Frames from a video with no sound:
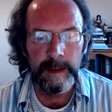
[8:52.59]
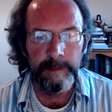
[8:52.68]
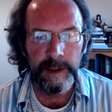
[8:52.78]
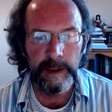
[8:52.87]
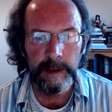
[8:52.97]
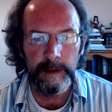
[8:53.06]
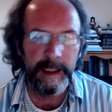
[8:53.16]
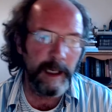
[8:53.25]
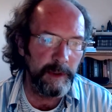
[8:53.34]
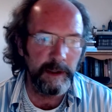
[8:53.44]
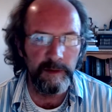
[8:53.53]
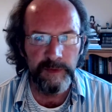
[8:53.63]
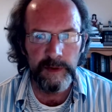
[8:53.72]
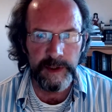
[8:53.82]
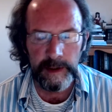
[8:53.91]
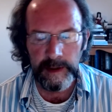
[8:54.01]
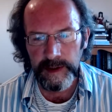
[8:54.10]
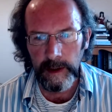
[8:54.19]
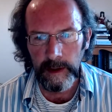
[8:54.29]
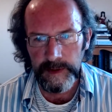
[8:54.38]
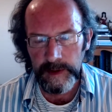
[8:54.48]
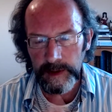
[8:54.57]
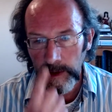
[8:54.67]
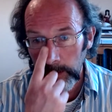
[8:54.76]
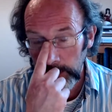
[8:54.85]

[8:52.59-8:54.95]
But it can be confusing at the start because it's not